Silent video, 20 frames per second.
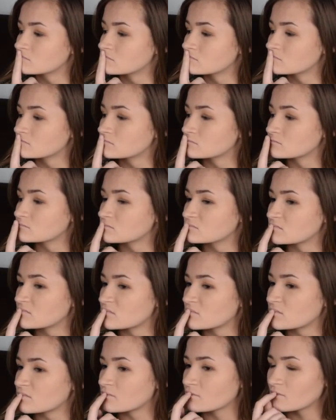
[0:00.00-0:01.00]

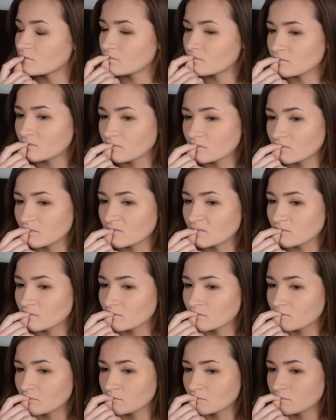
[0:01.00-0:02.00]

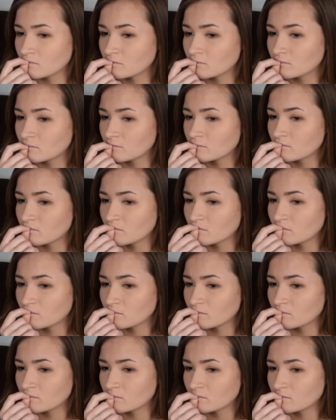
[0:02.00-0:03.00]

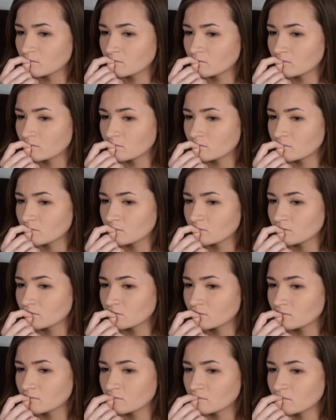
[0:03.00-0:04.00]

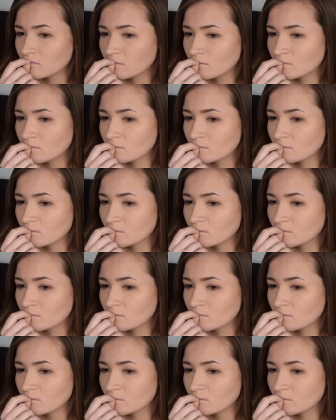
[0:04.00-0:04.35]
The person shown says nothing.